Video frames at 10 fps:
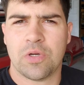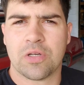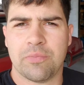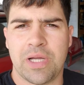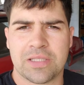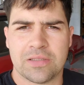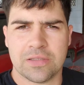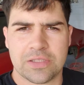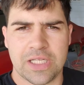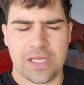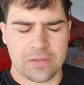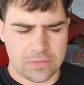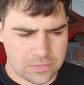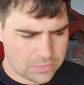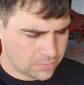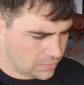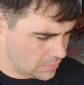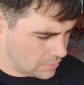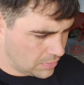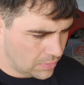Welcome back to the channel.
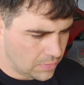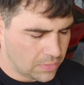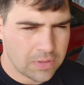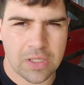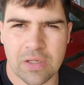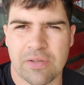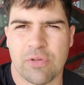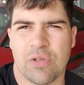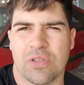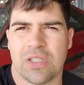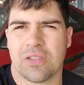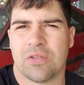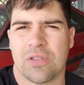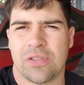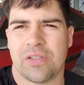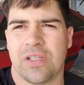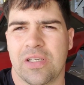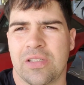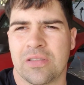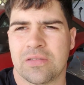I don't have a whole lot going on
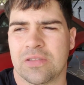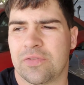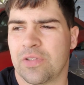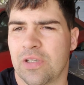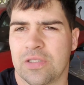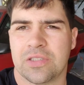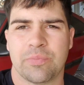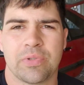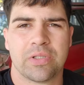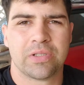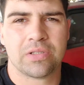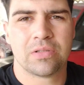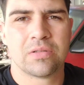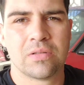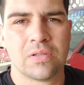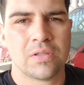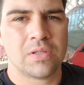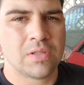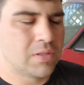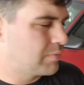today. Just figured I'd jump on here.
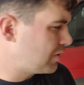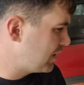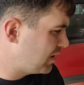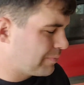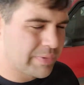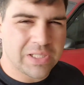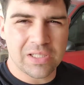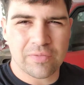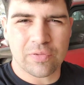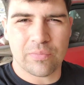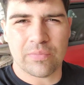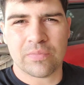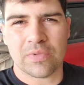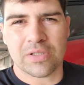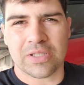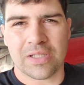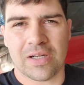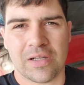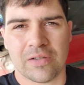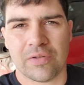Cleaning up again from the tear
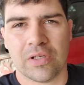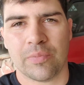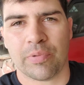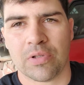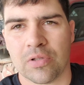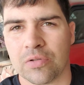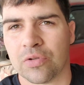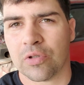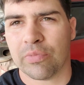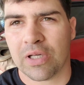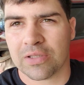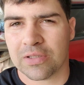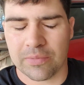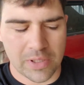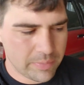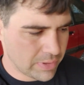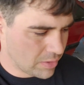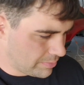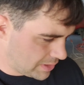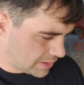out of the upper and lower torque boxes. I made a big
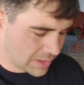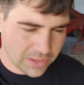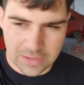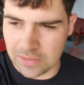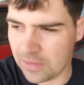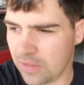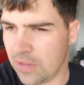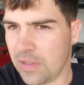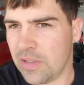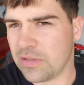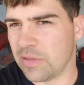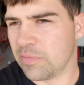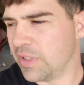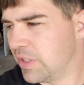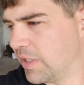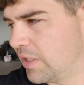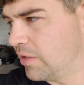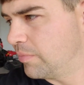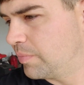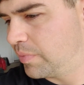old mess again. So I'm cleaning that
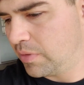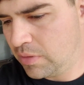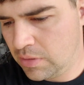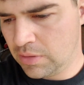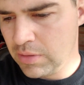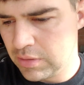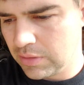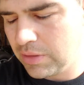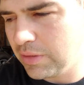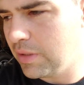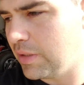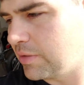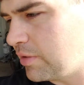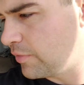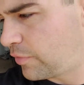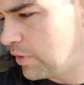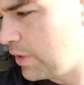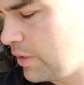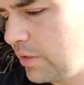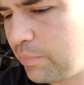up, getting that stuff ready.